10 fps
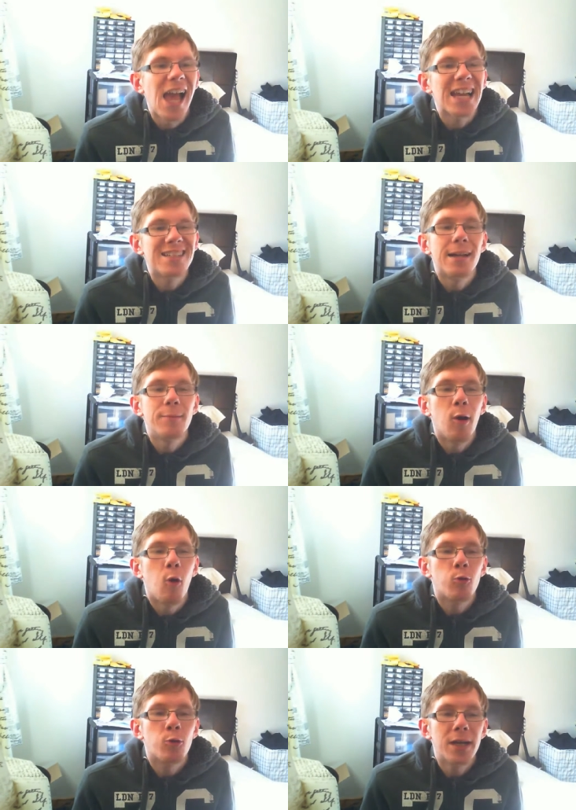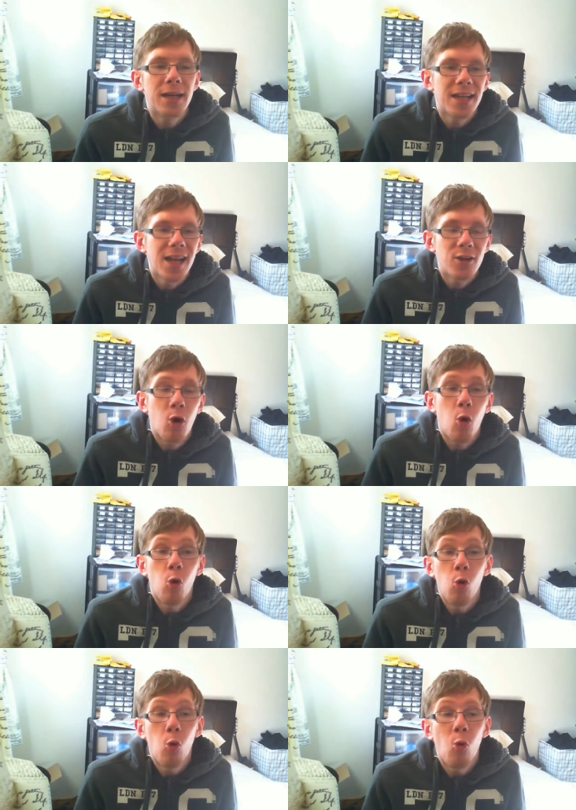Except not really. Not
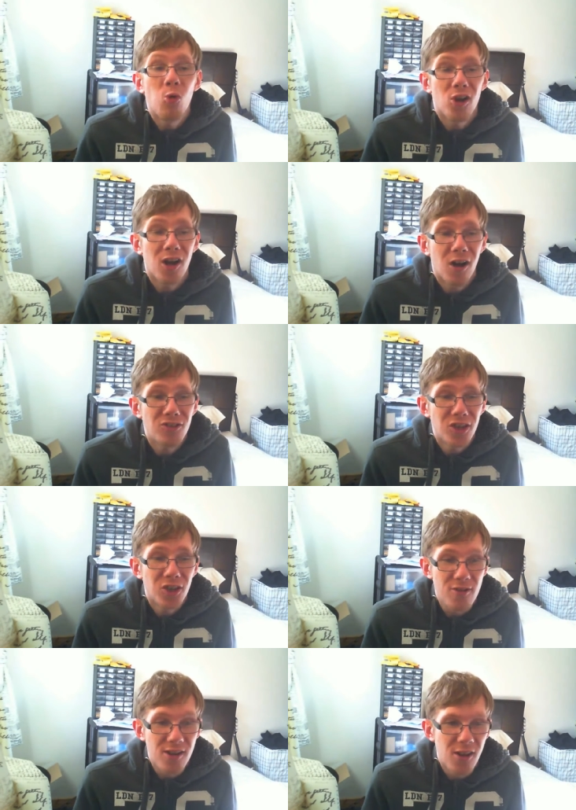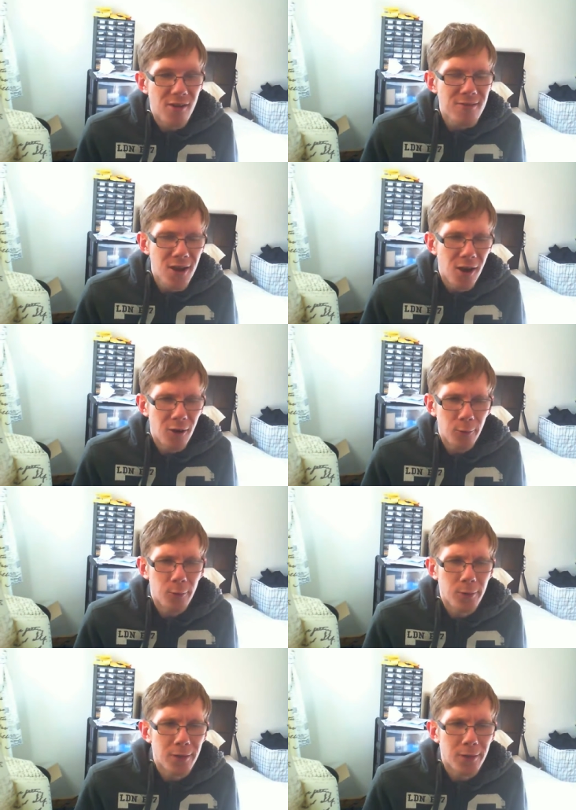all the cards I currently own, no.